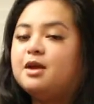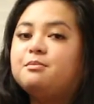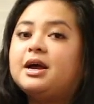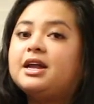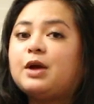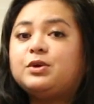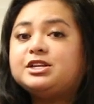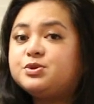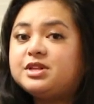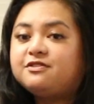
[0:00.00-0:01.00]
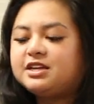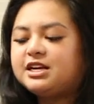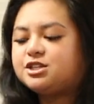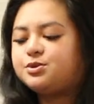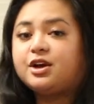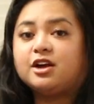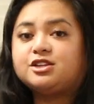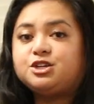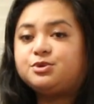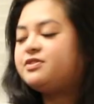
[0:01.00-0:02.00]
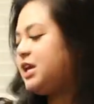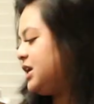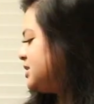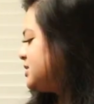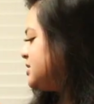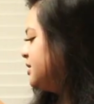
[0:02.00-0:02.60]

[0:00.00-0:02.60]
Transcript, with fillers: But we do love these, so I got two of these.